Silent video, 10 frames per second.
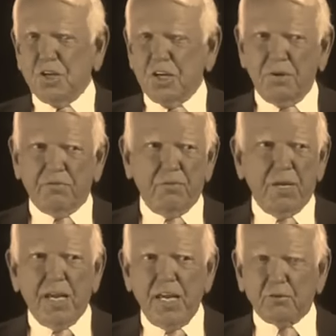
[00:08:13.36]
You come in
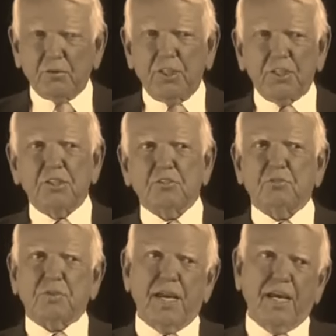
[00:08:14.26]
from equal
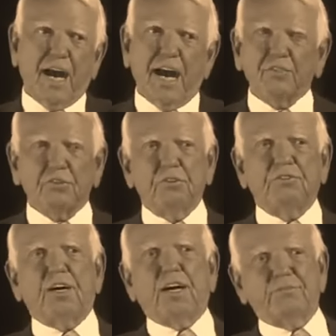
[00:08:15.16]
distance from
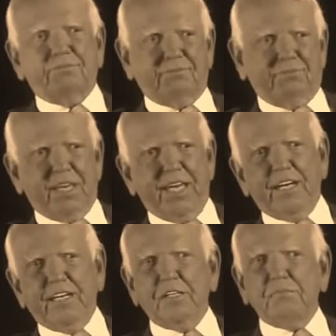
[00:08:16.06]
I-35,
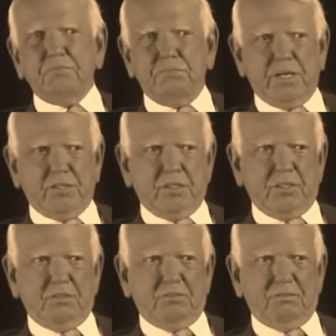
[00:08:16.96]
Canada,
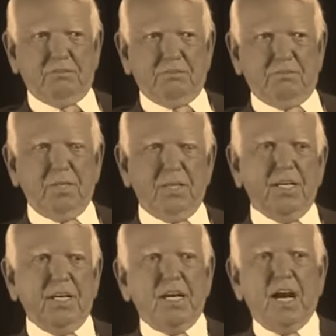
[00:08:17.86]
Mexico,
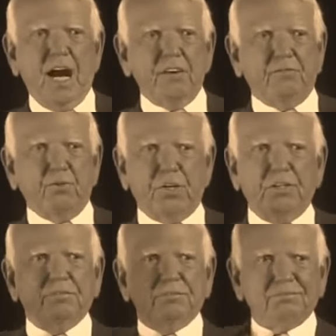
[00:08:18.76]

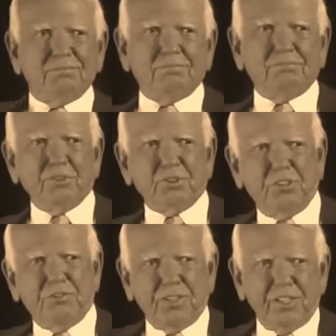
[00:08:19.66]
I-40,
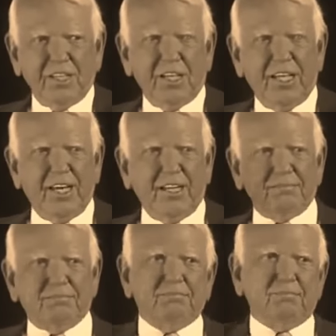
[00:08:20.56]
Pacific,
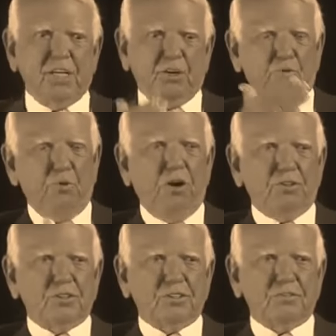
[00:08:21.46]
Atlantic. They
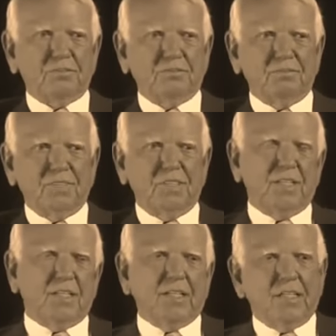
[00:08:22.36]
cross
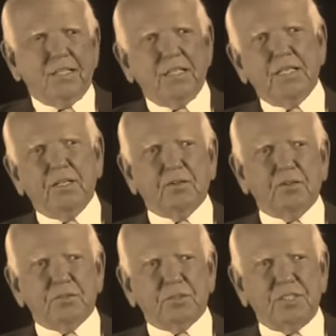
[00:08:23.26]
in
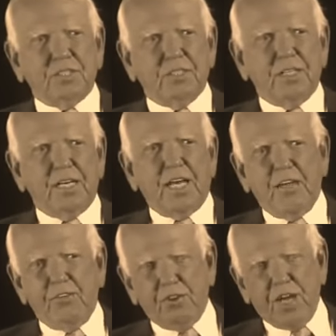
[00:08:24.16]
Oklahoma City,
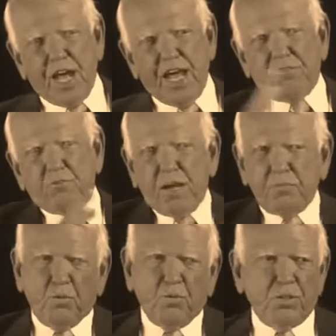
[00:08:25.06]
and they're the
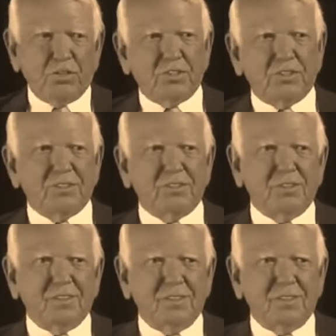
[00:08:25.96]
halfway points